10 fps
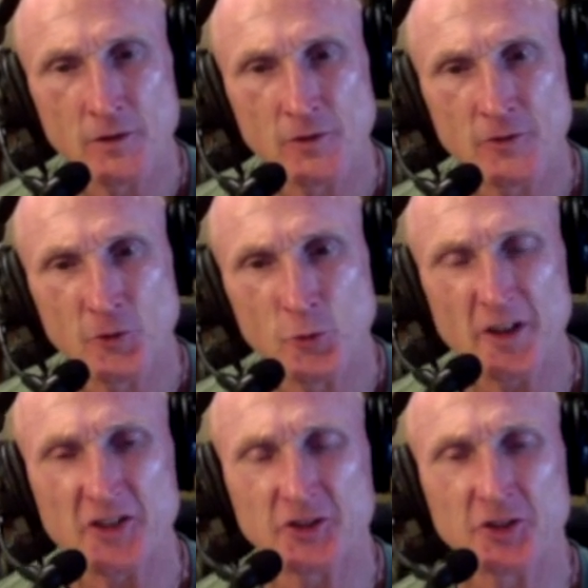The
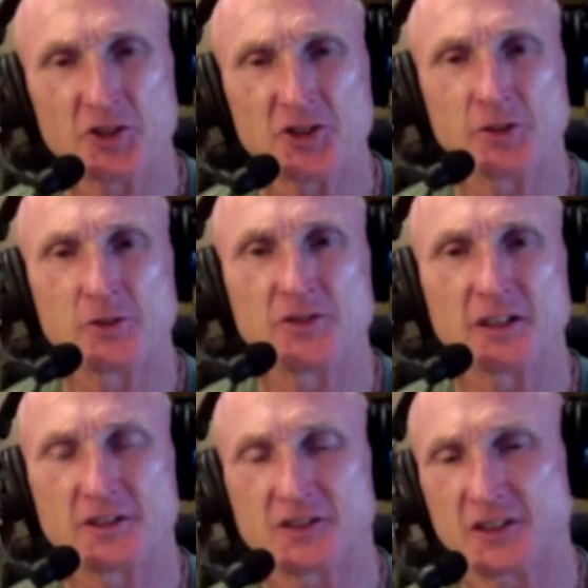research shows
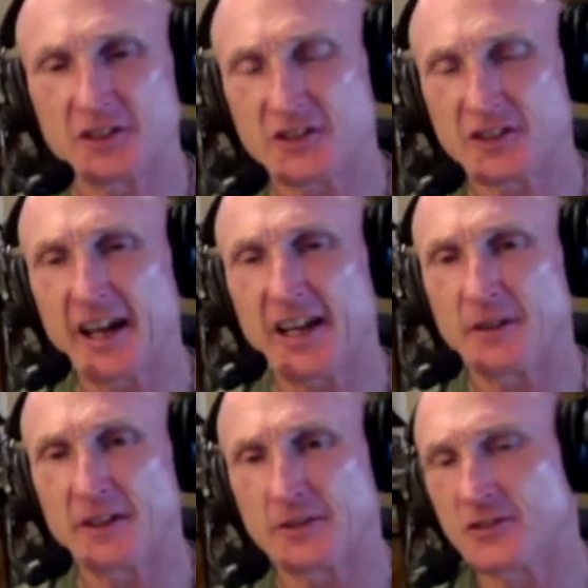that since the
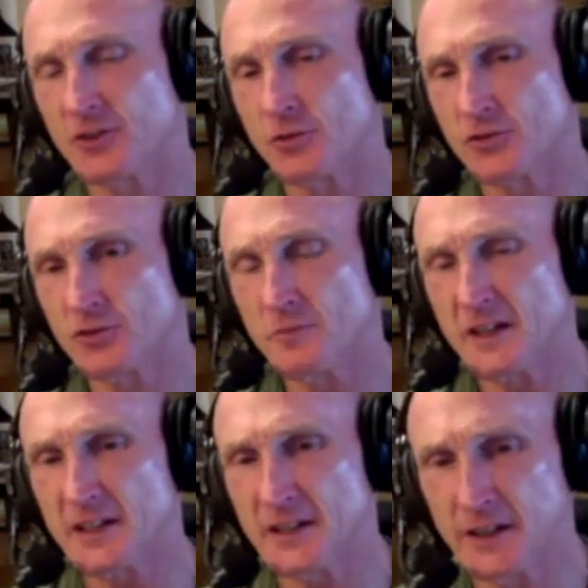advent of social
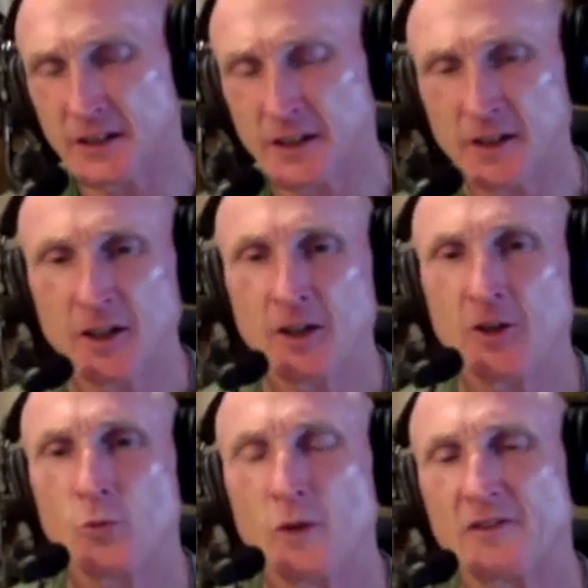media,
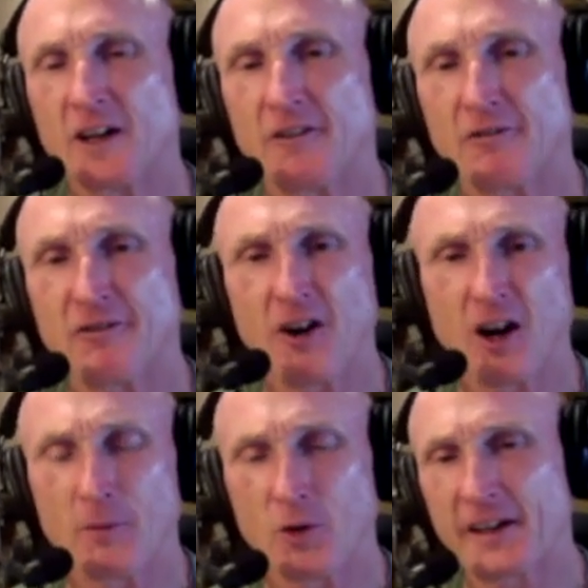we've got
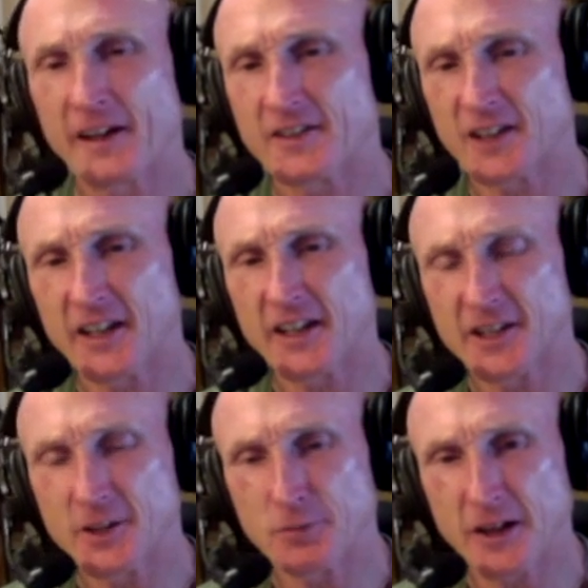far more anxiety and
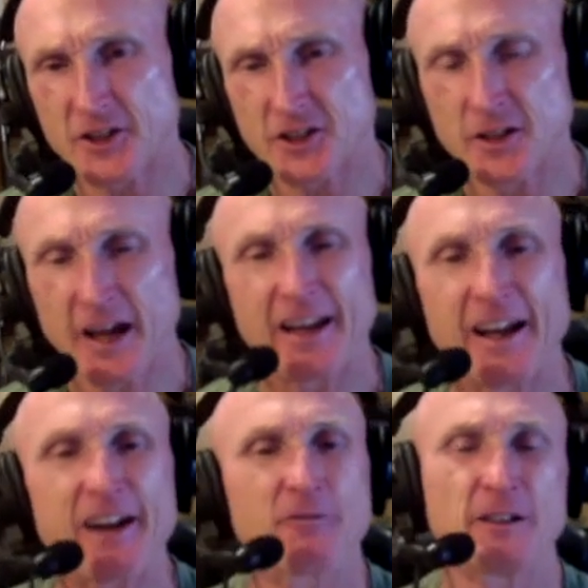depression at
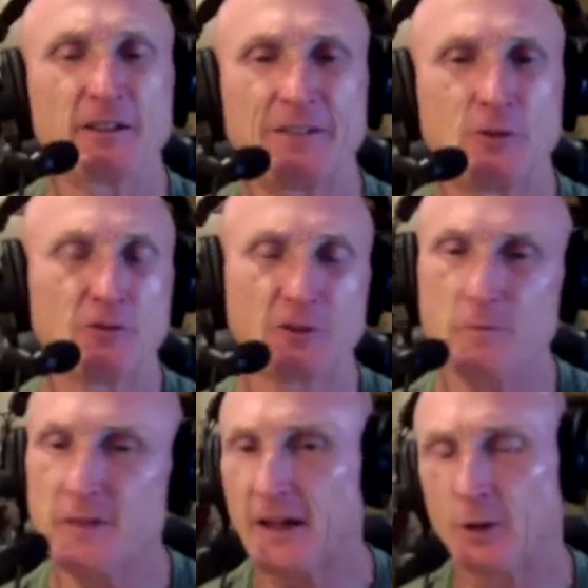every level,
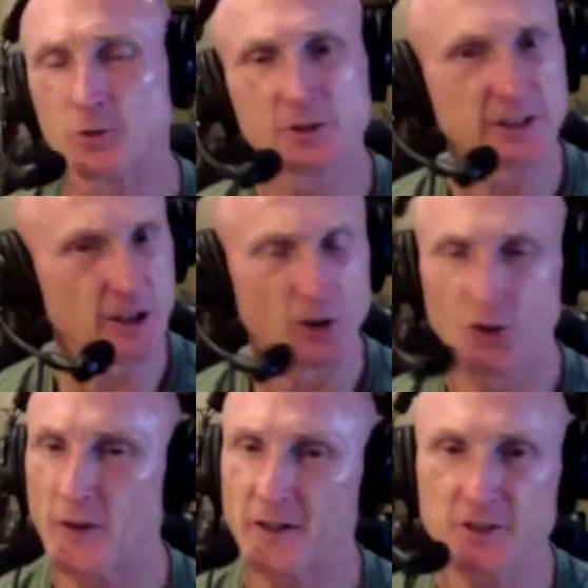from the elderly all
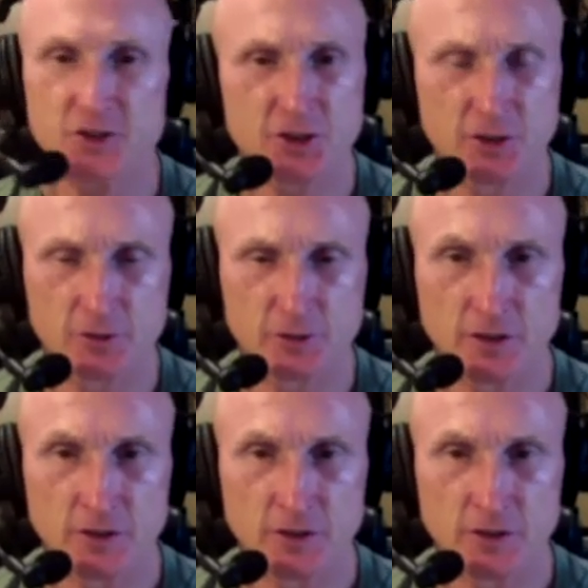the way to the children.